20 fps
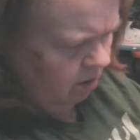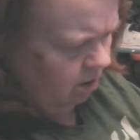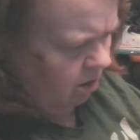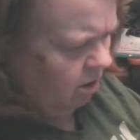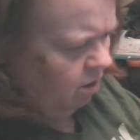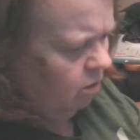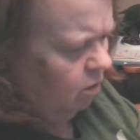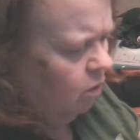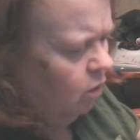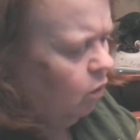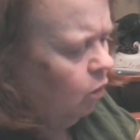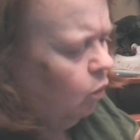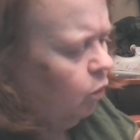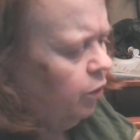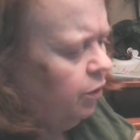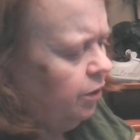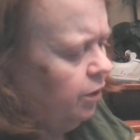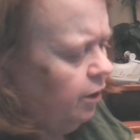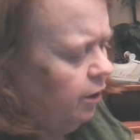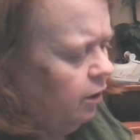Kind of hold
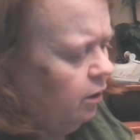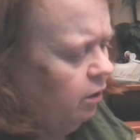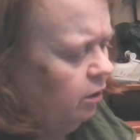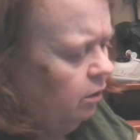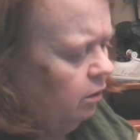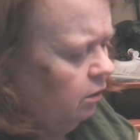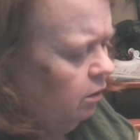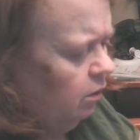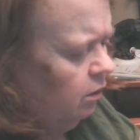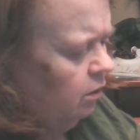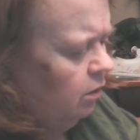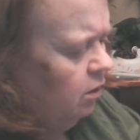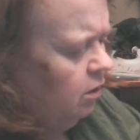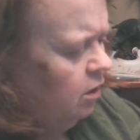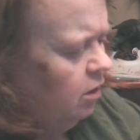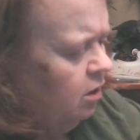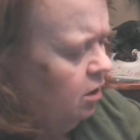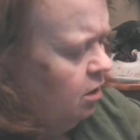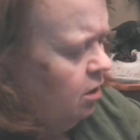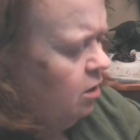it there
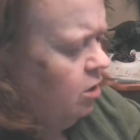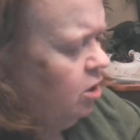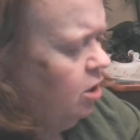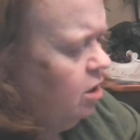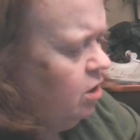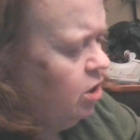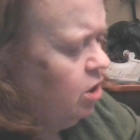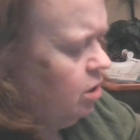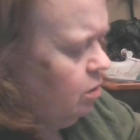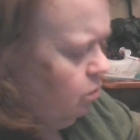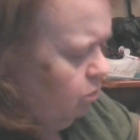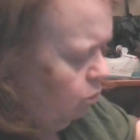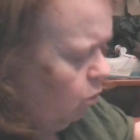just